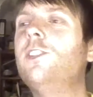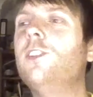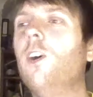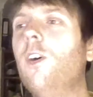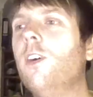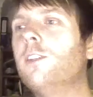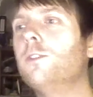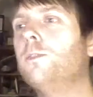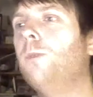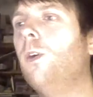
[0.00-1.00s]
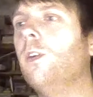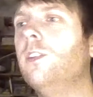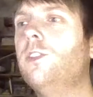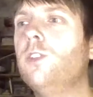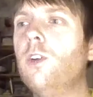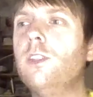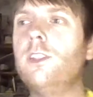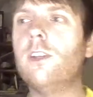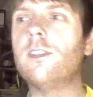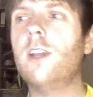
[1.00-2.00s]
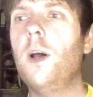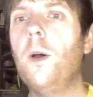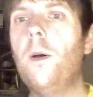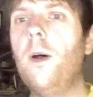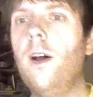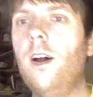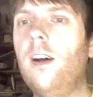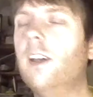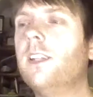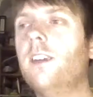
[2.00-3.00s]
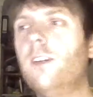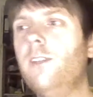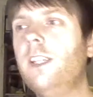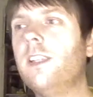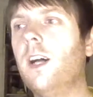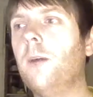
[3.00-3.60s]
George was born? Georgios. I can't read that.